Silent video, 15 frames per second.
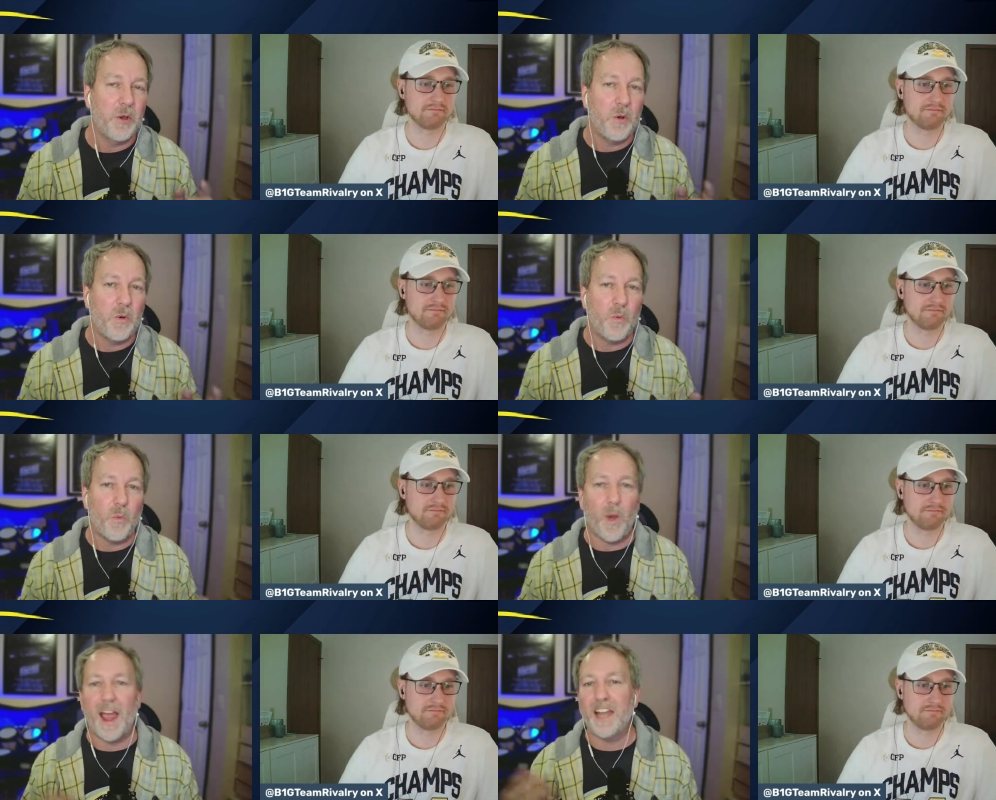
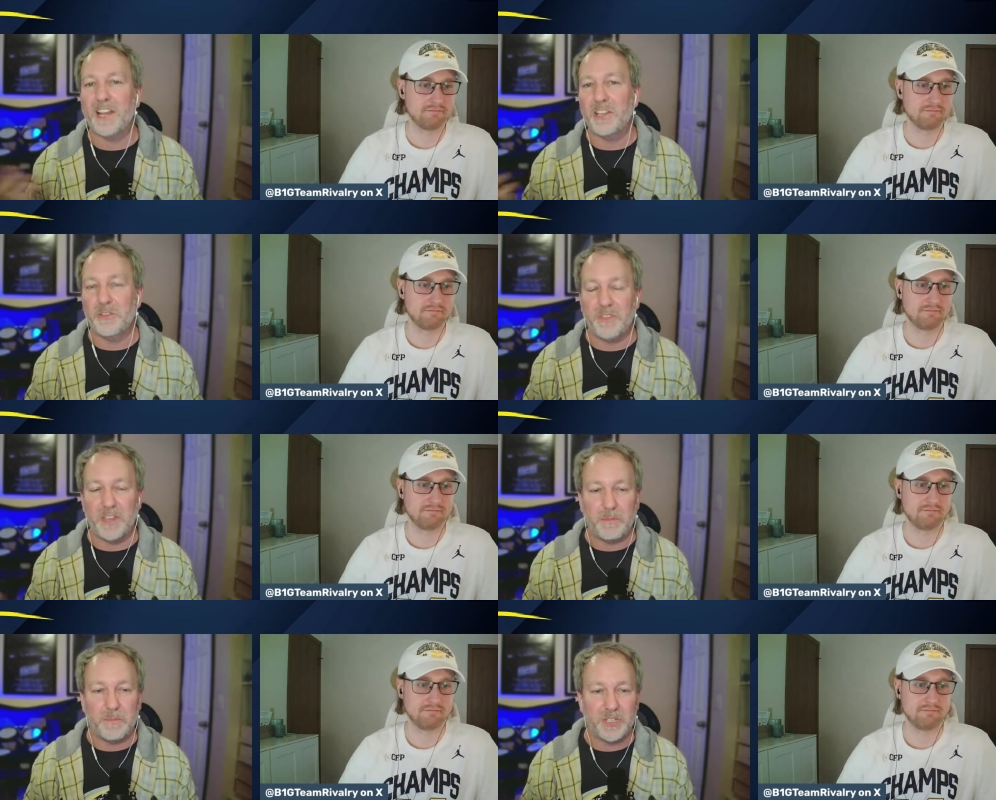Speaker 1: why do you
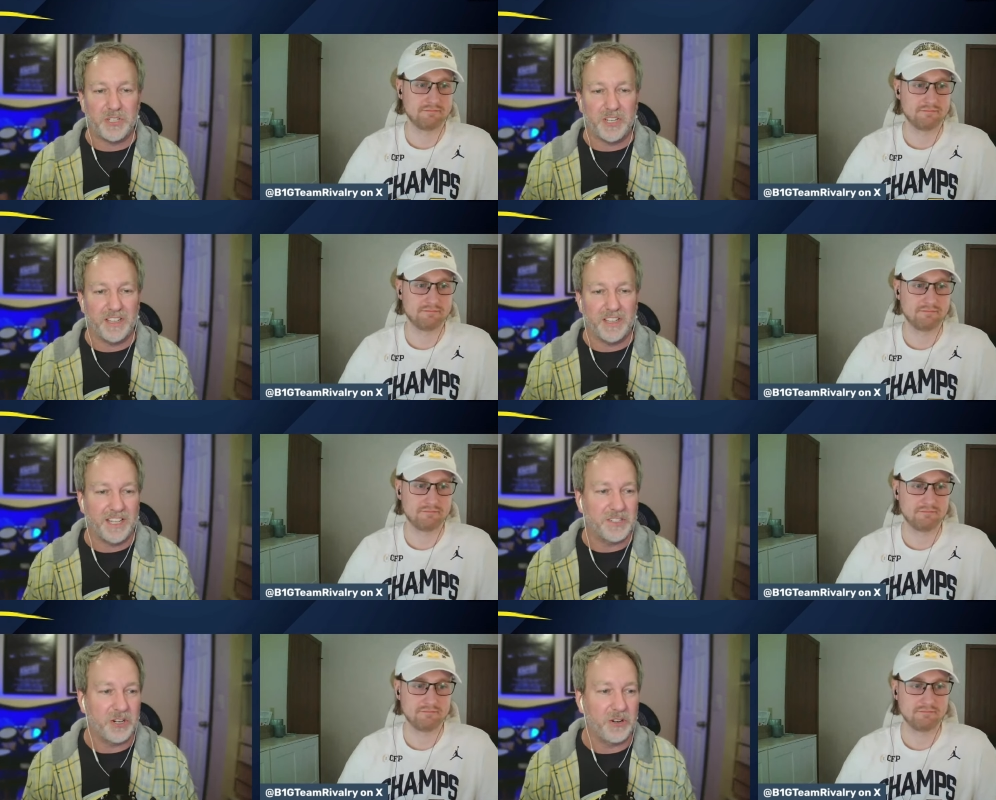think
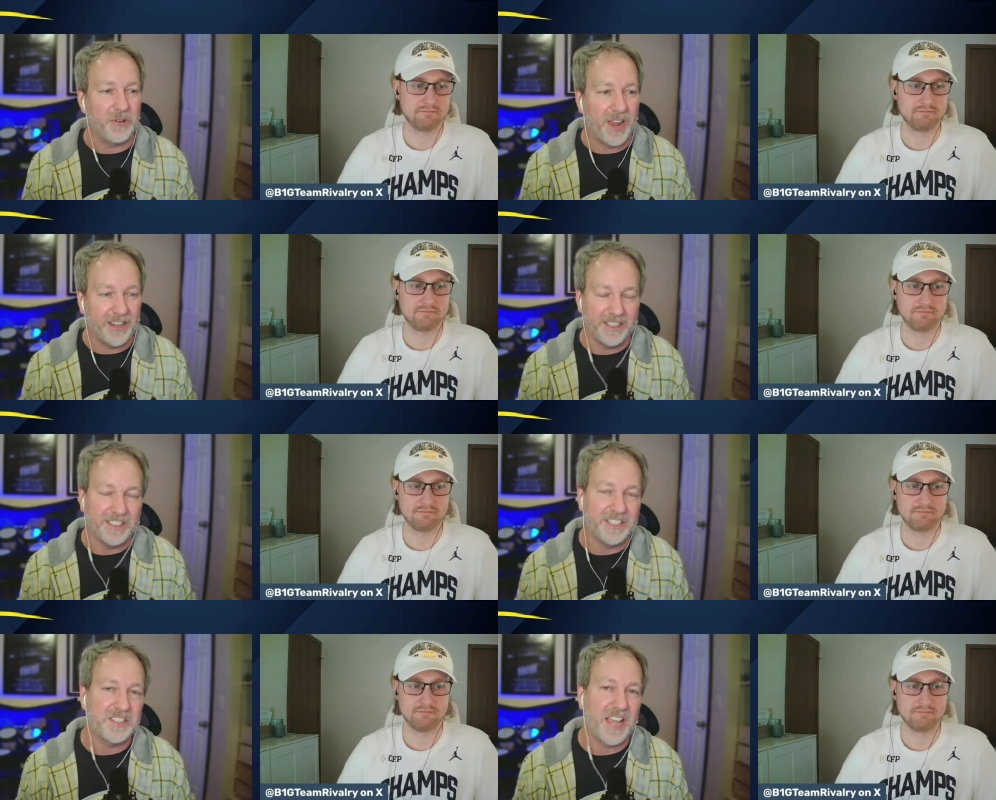Michigan then turned around
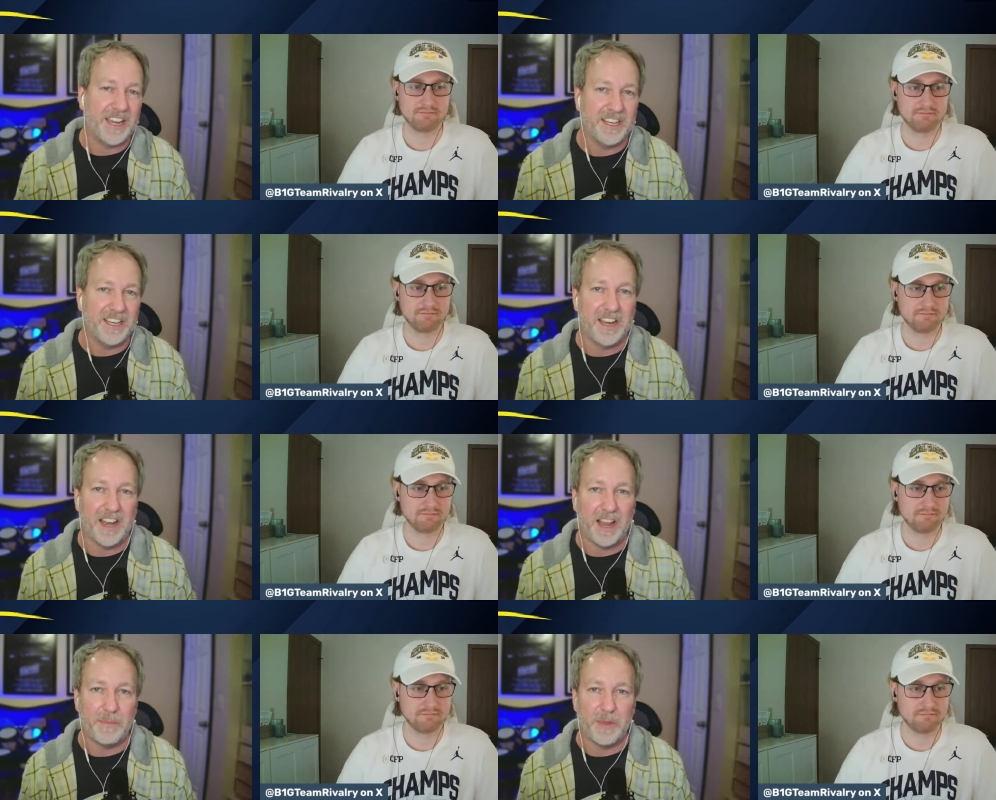and decided
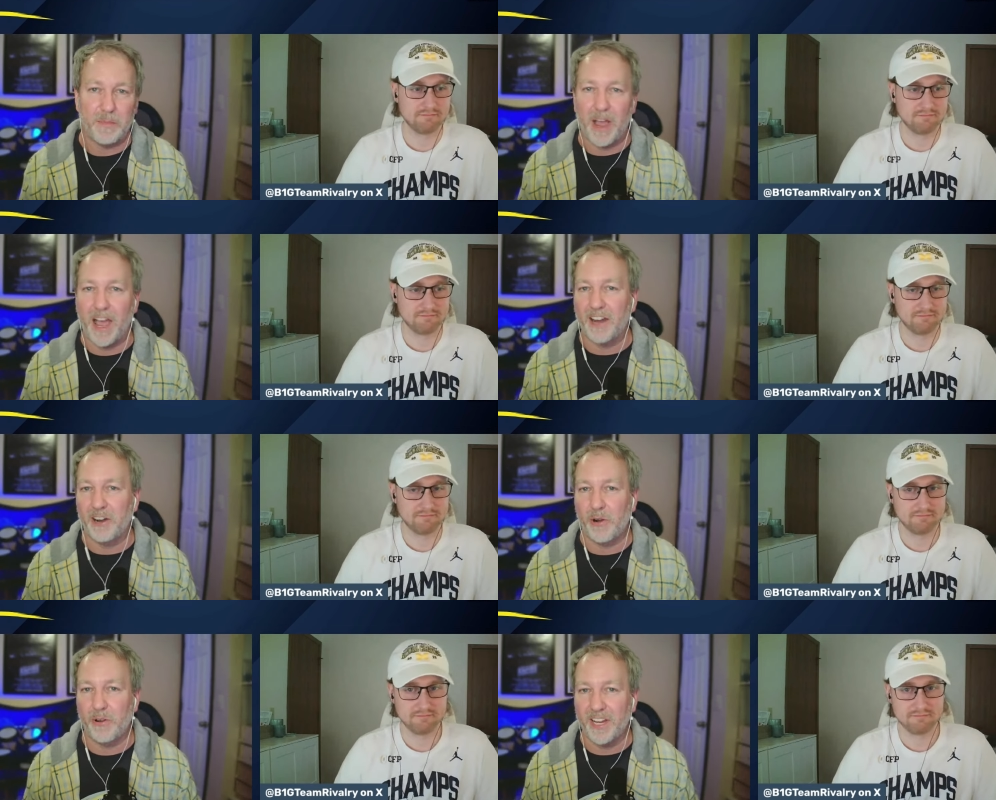to name him
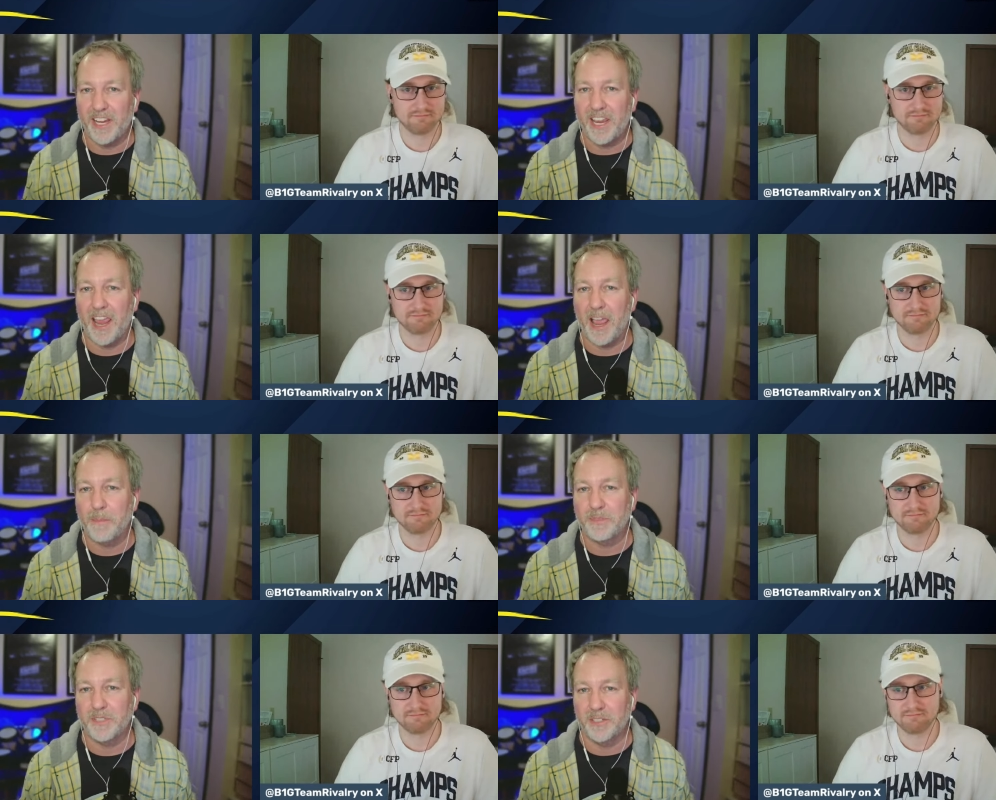honorary
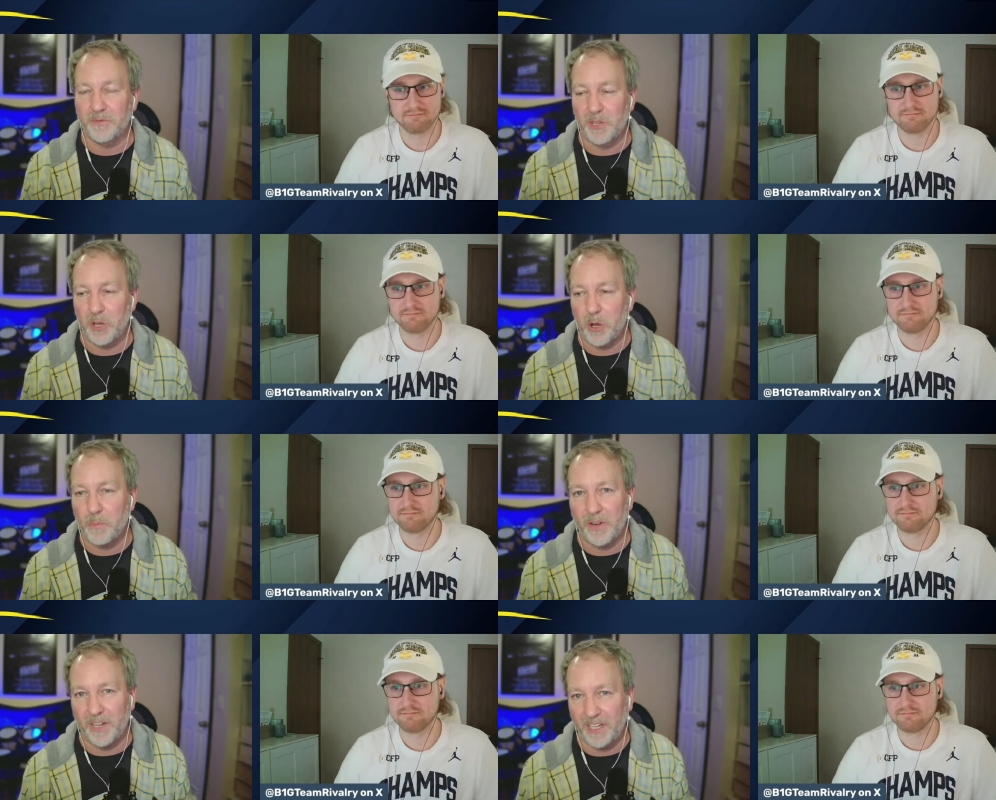captain of
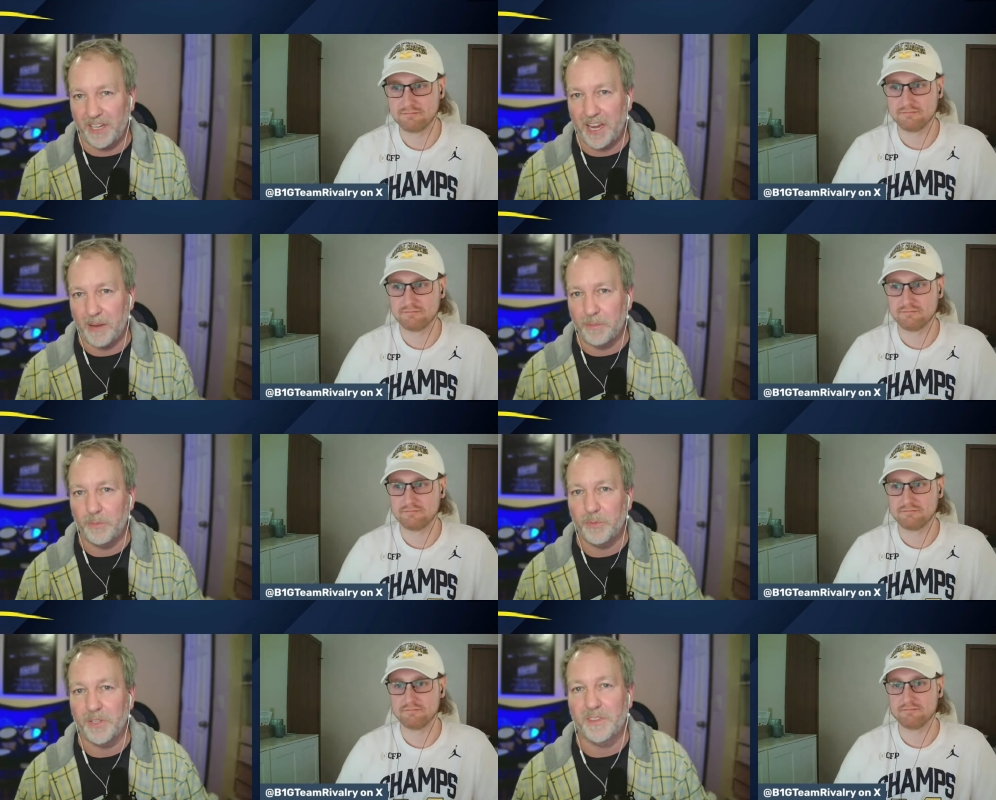the opening
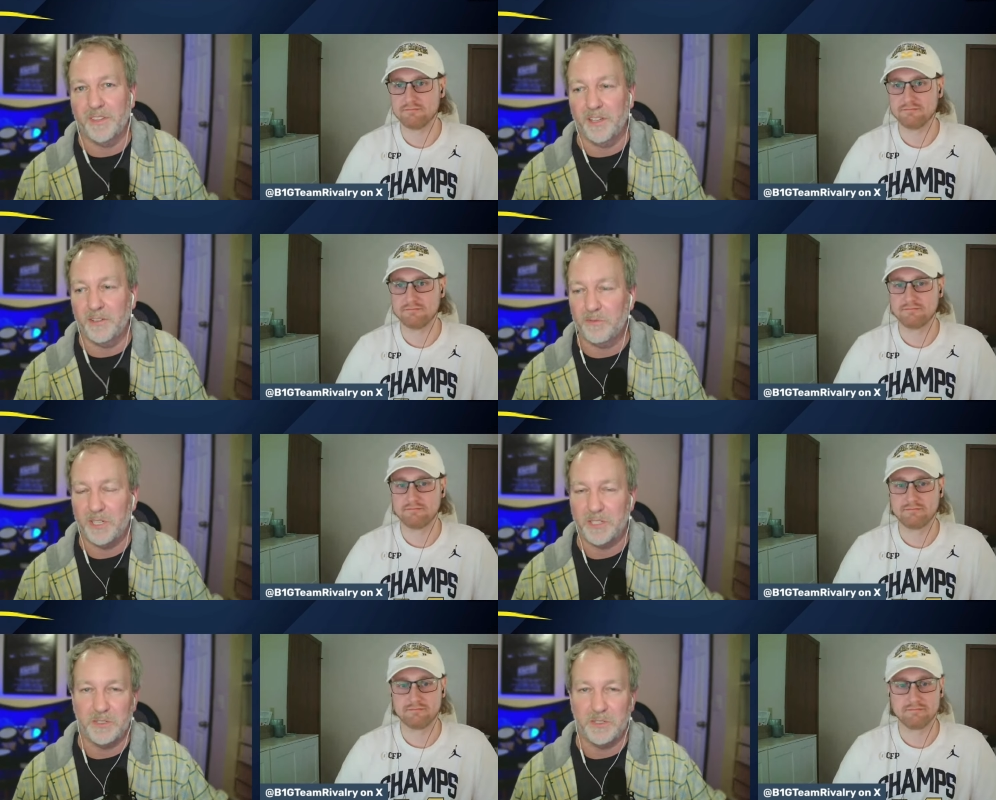game with uh,
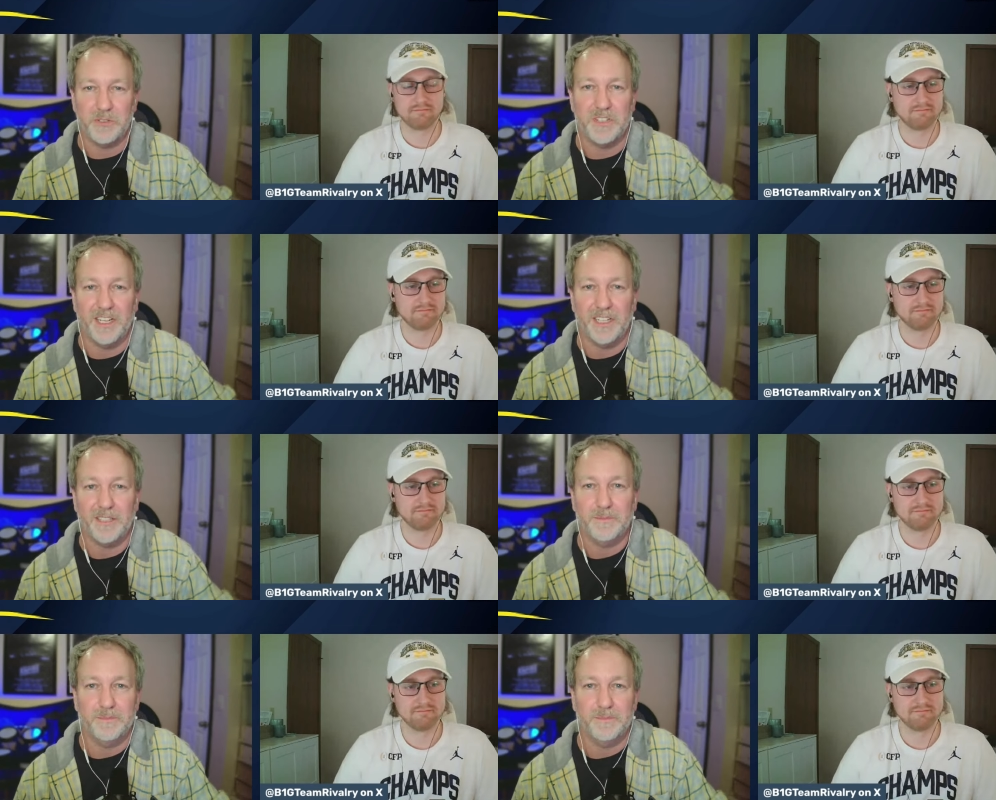Fresno State?